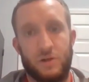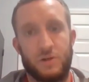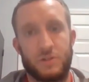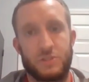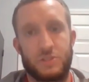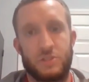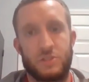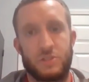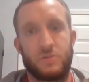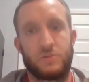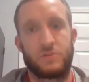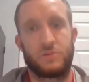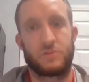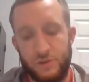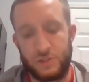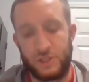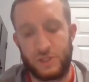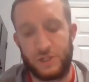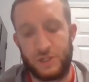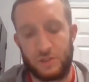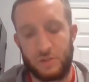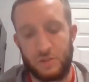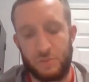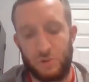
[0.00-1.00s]
Also, there's a
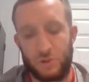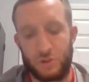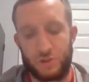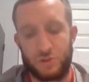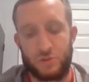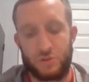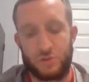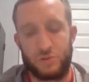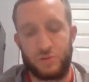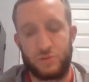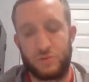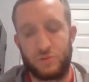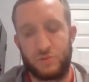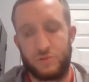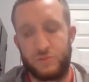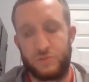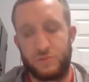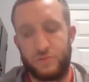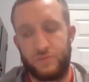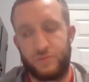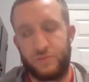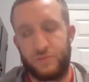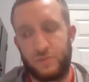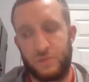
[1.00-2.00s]
lot of commercial
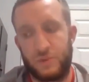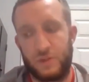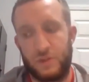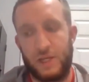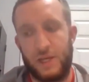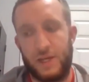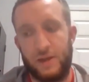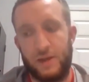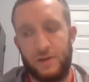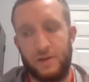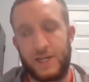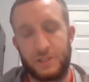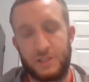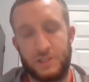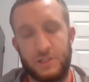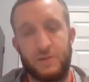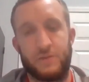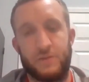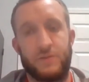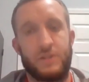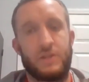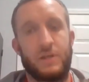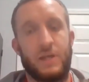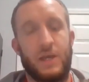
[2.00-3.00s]

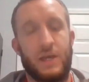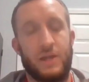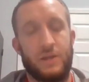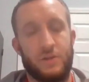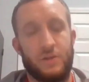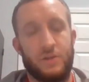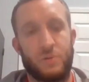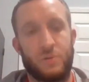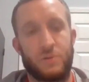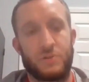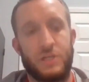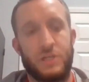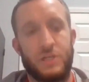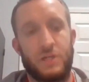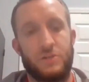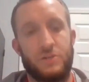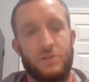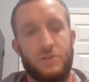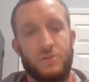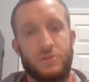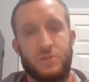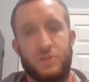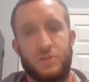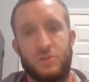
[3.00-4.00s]
activity heading towards that
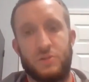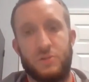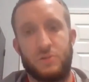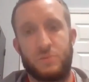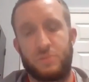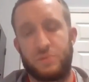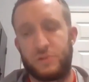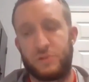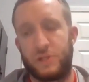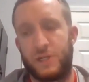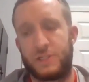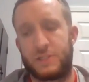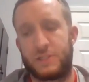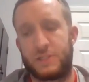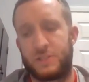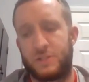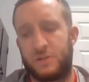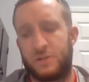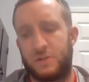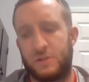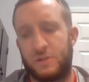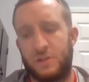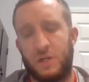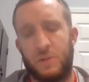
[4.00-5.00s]
too. There's a new place
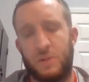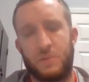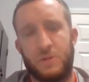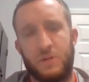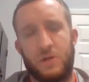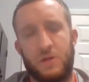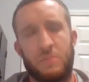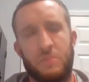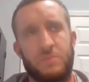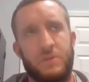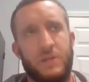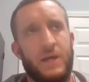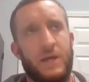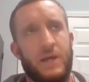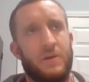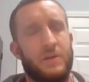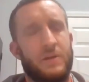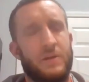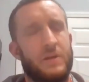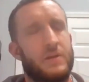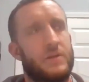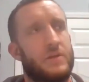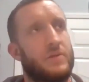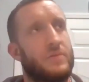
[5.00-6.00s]
coming up
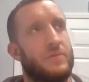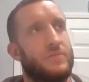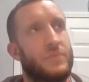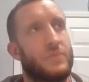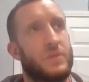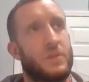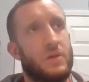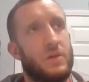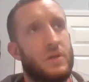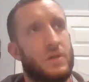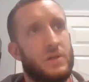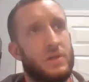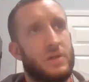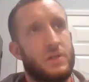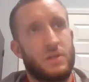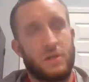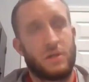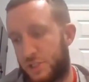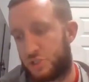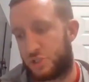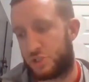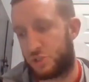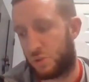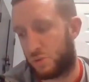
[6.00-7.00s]
down in
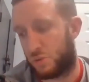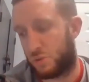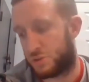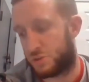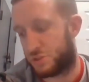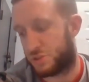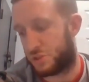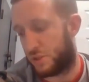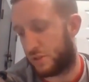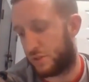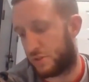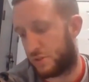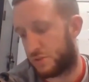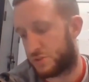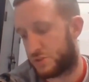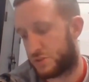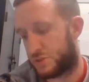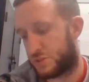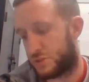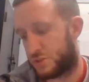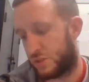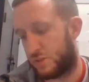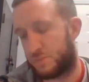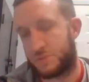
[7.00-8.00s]
like Georgia or
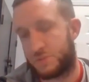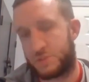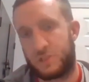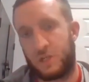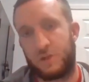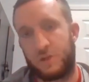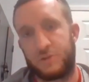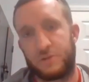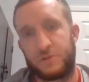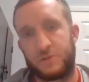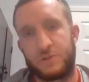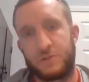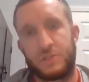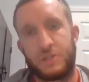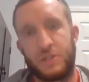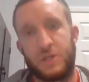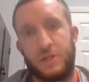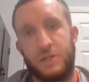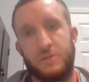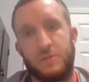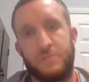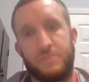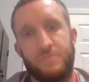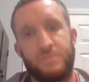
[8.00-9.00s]
some southern
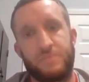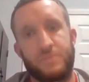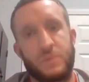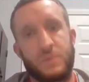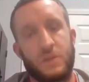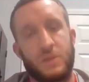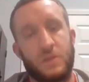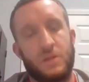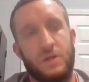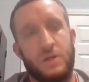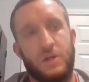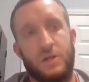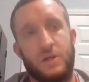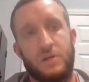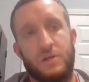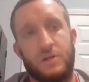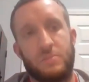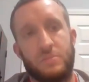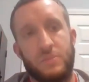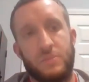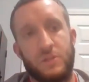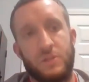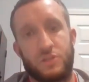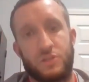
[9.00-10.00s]
state.
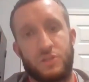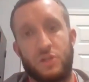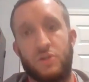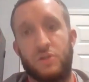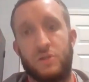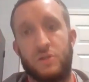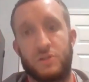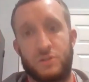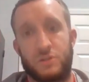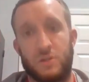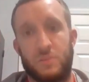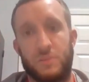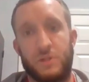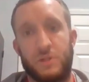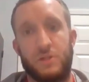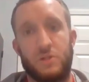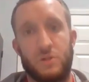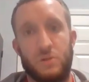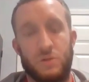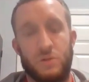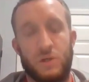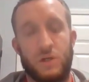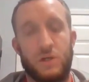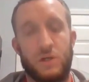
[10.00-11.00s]
There's going to be a
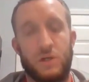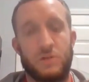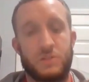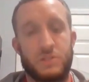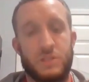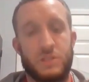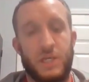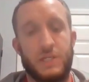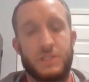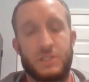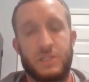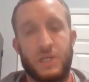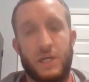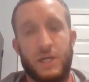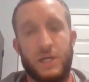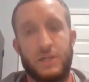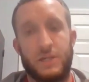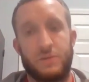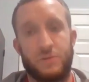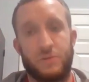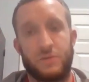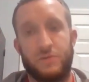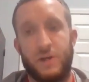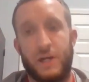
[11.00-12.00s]
new
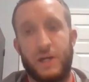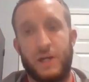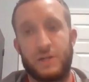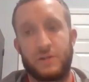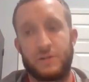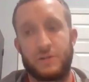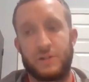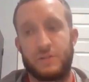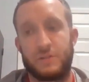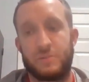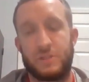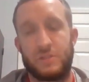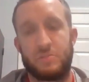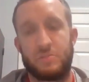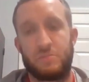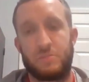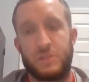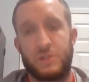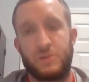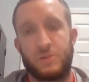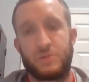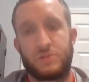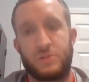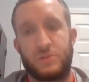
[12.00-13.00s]
stateside refinery being
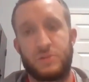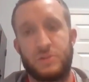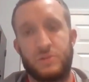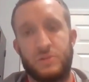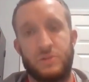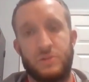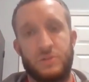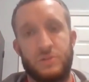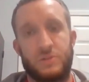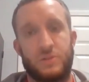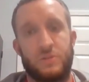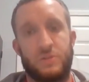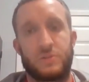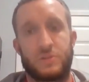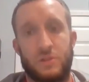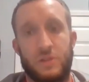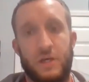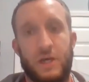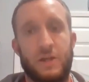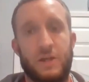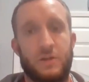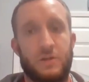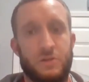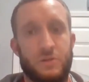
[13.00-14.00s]
built too. So there's a
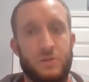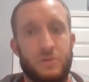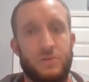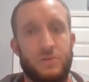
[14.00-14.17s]
lot of new